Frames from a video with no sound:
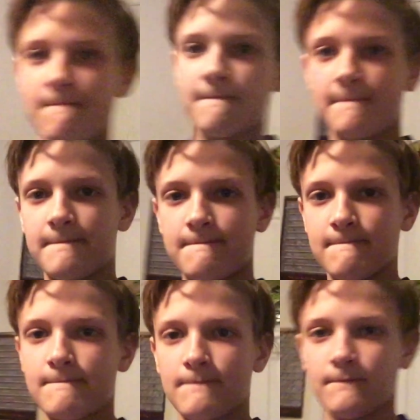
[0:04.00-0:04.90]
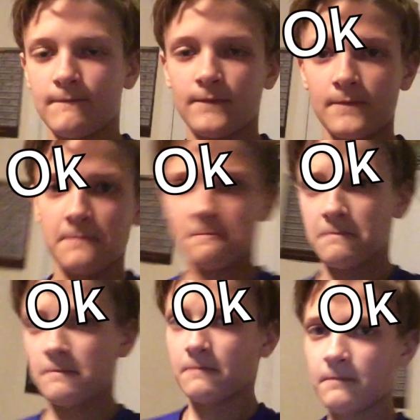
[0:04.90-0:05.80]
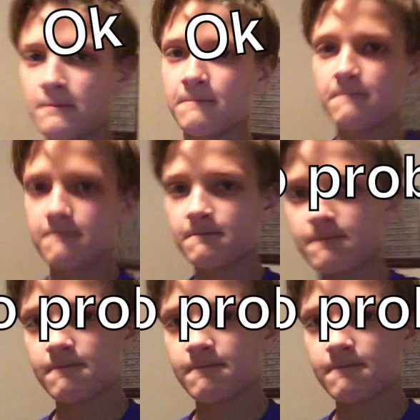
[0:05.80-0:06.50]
Nobody speaks.